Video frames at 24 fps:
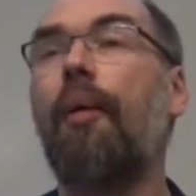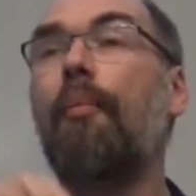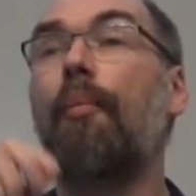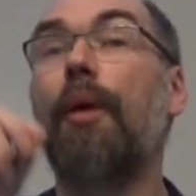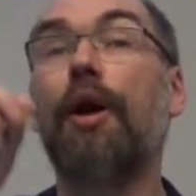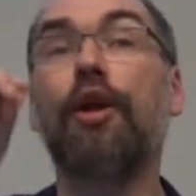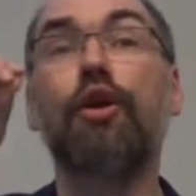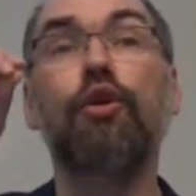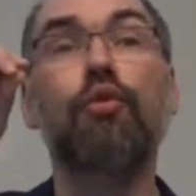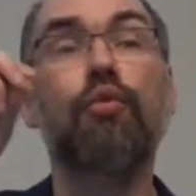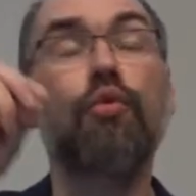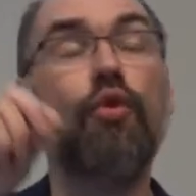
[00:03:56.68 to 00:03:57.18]

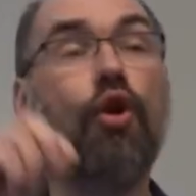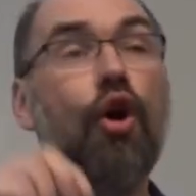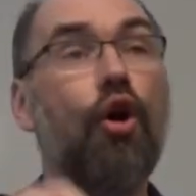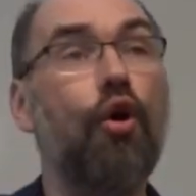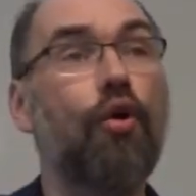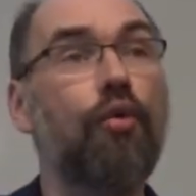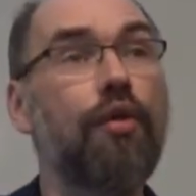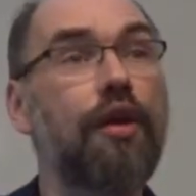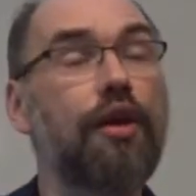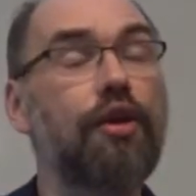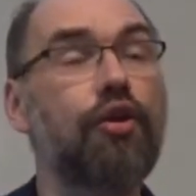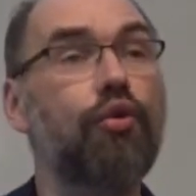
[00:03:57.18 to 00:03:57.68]
but you
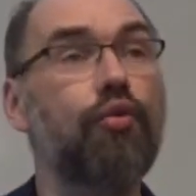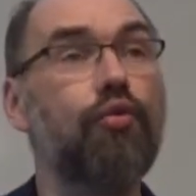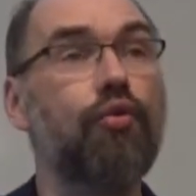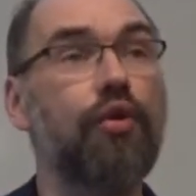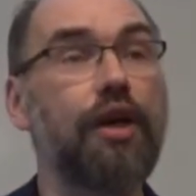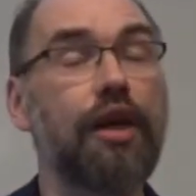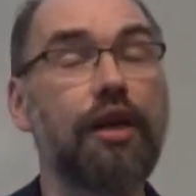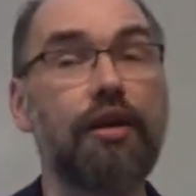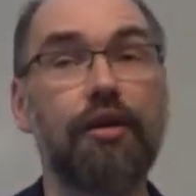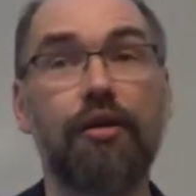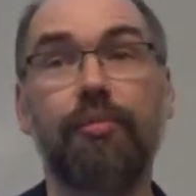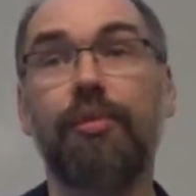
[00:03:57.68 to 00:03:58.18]
know that your
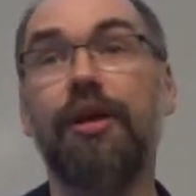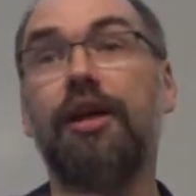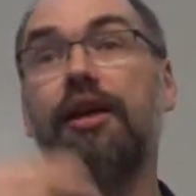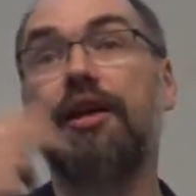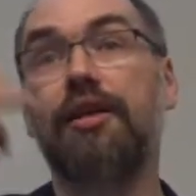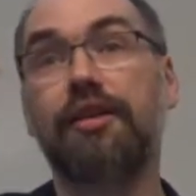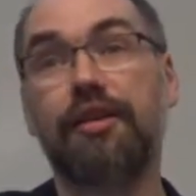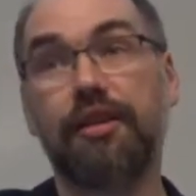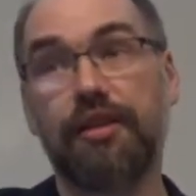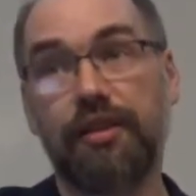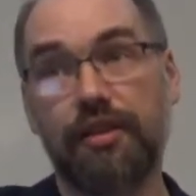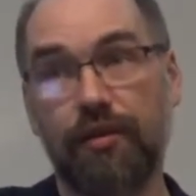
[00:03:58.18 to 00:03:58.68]
reader,
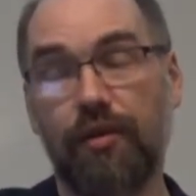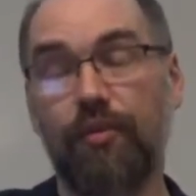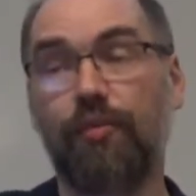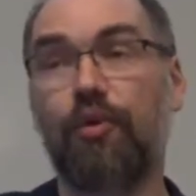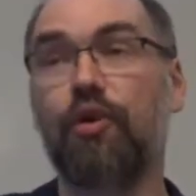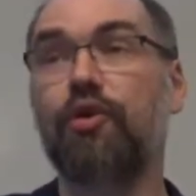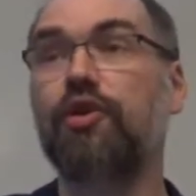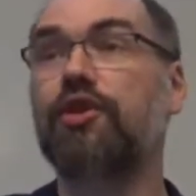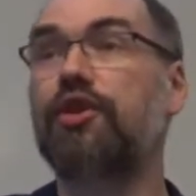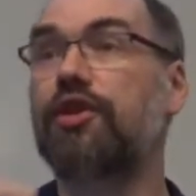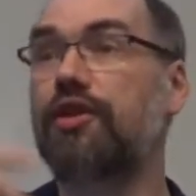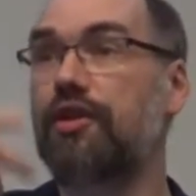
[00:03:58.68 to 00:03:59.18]
because it's the
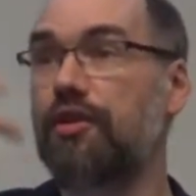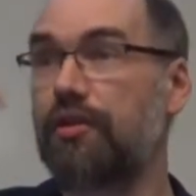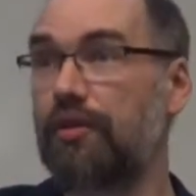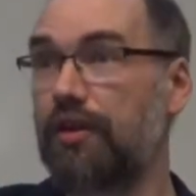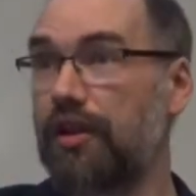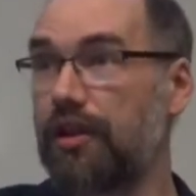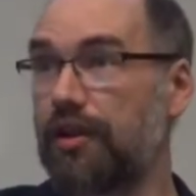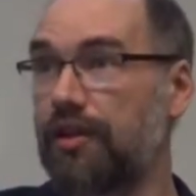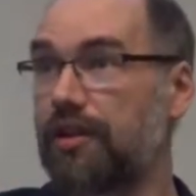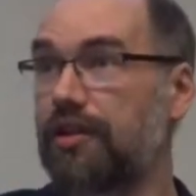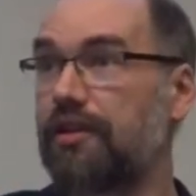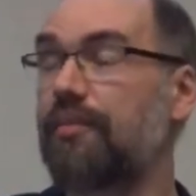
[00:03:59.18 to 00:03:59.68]
most
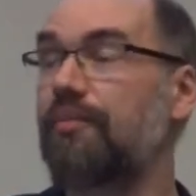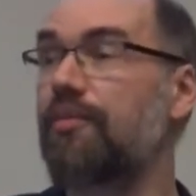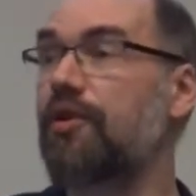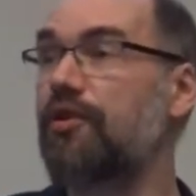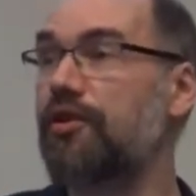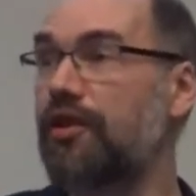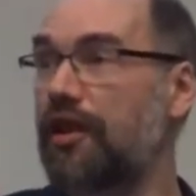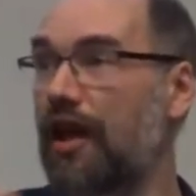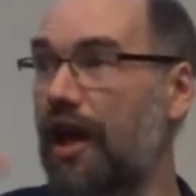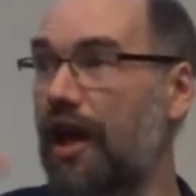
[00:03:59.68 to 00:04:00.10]
serious and most